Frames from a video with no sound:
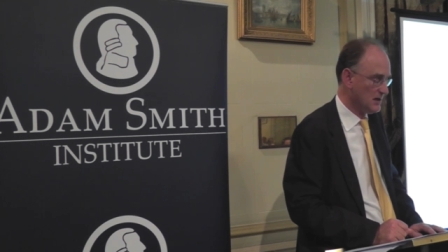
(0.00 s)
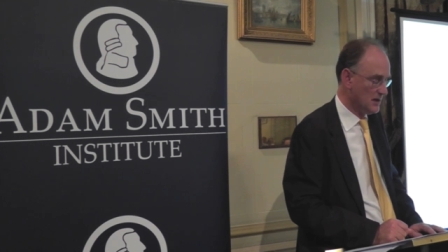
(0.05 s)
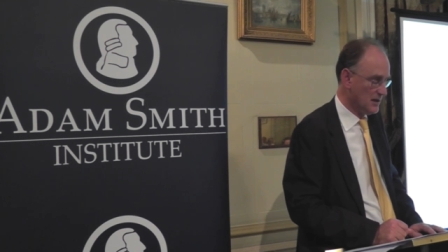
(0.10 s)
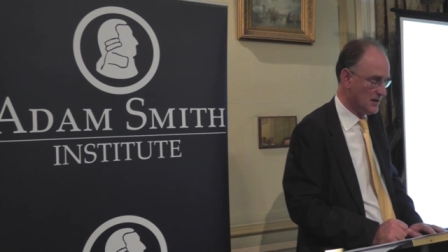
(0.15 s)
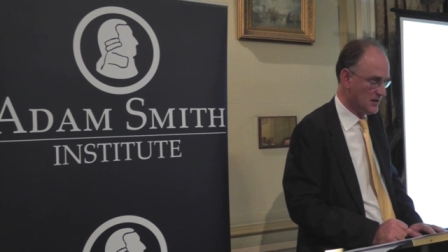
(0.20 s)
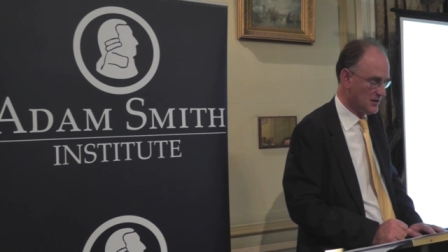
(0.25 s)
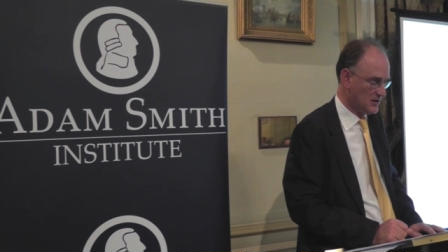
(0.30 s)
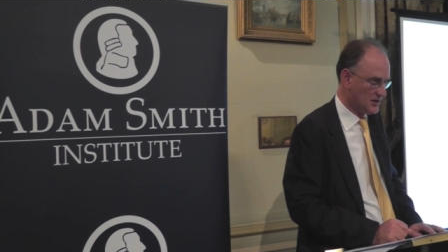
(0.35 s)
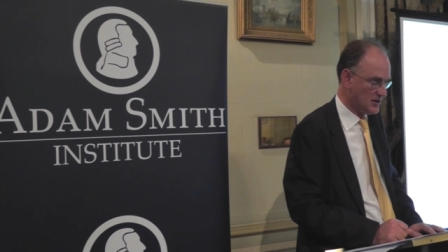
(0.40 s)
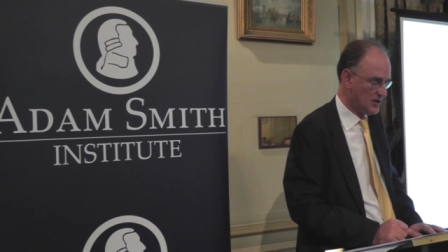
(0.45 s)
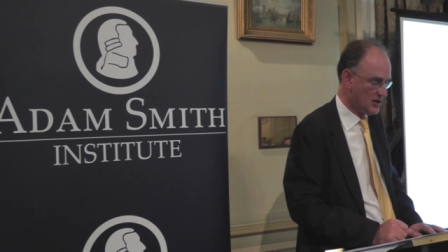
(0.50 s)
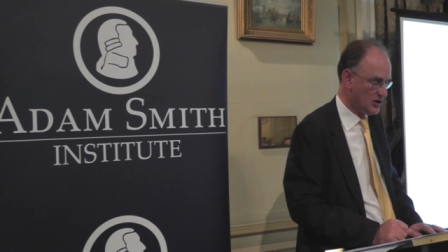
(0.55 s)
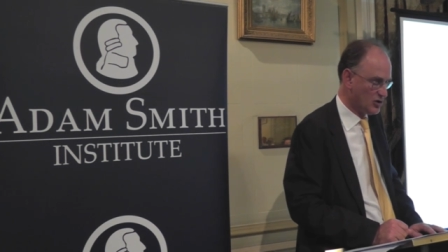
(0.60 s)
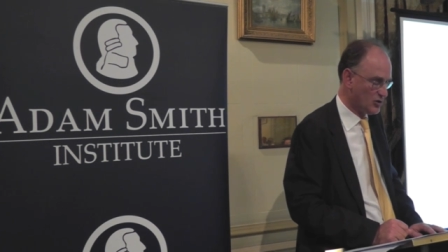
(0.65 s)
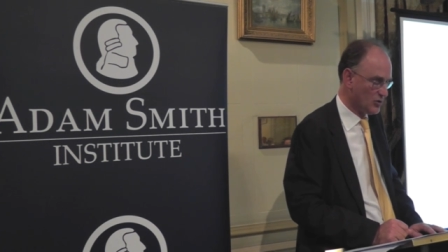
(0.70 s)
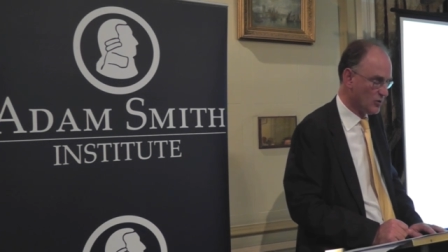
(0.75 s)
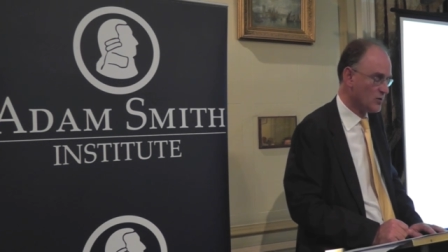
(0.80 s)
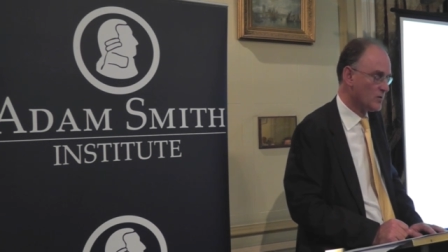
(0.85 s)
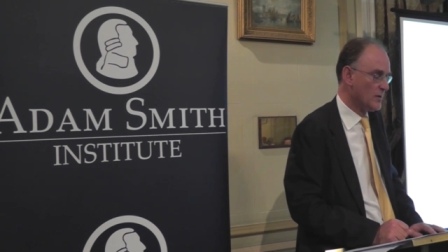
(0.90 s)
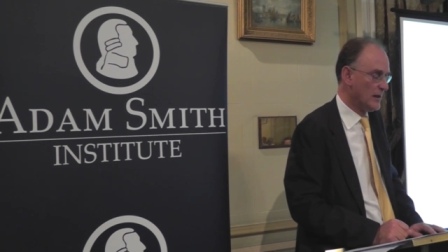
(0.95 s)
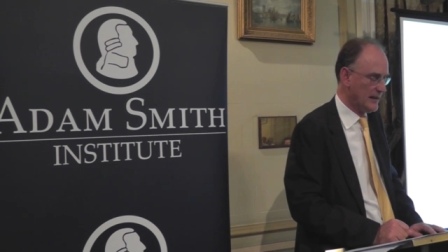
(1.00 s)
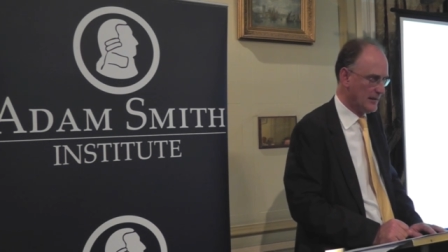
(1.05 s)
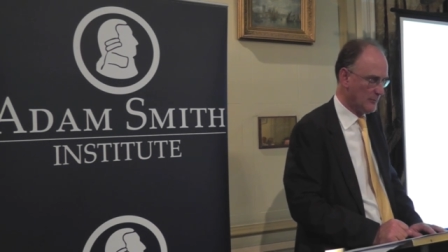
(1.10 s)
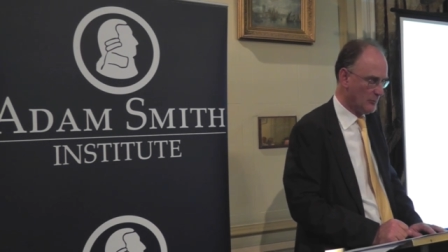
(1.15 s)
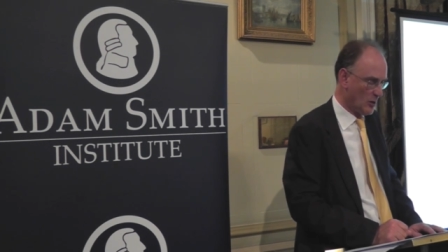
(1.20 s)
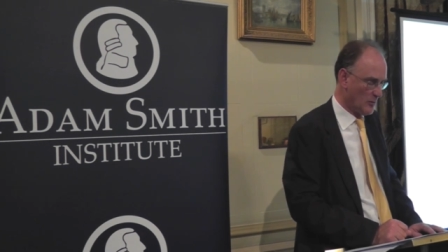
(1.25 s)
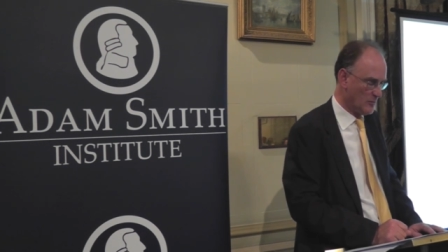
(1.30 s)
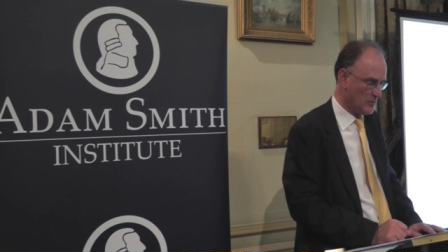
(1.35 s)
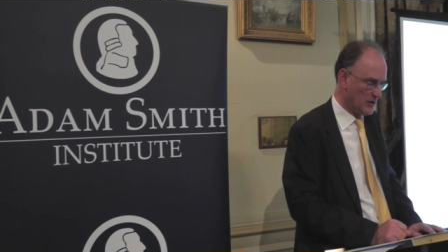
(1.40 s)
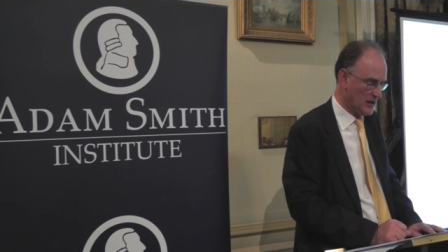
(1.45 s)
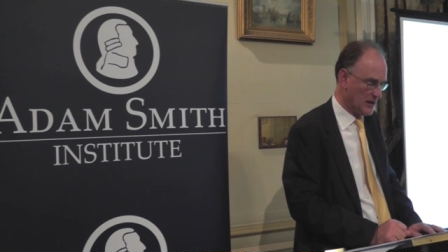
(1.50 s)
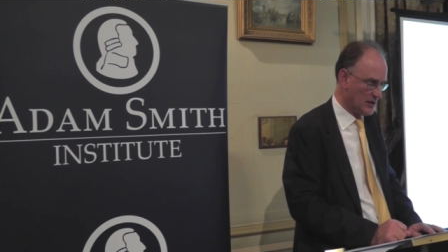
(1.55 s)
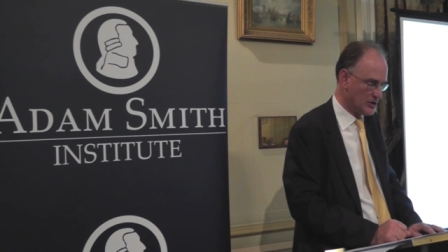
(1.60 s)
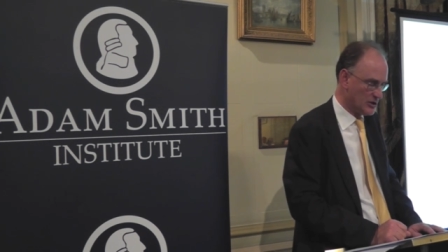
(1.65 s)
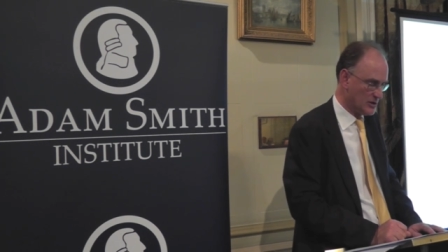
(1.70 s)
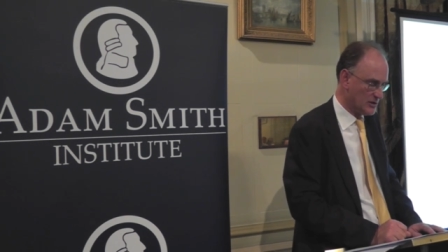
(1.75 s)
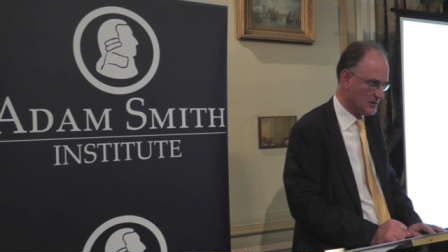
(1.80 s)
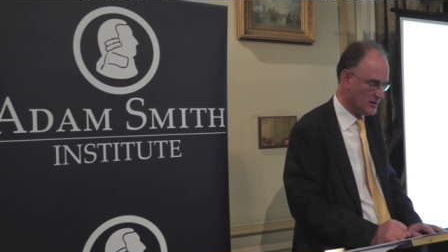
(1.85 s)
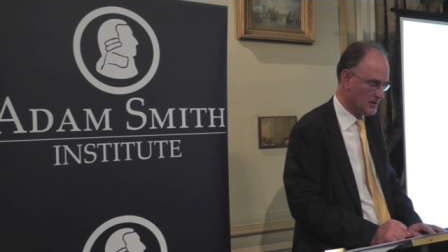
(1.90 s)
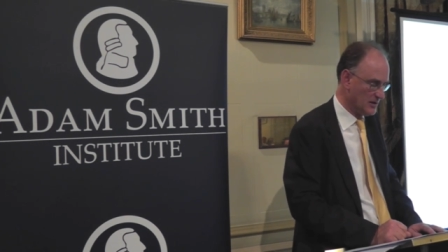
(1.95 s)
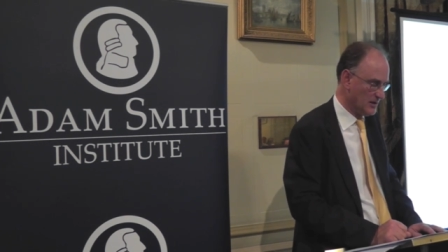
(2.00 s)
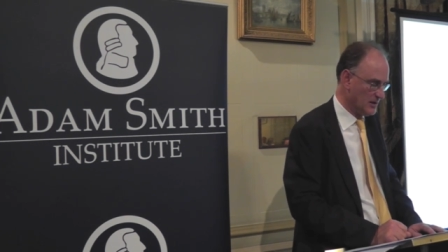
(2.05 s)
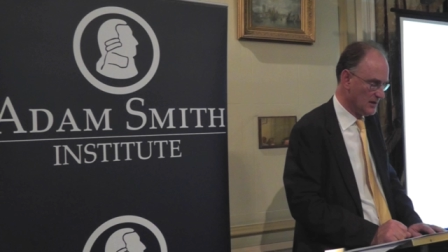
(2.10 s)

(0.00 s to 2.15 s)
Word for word: in a seashore dwelling population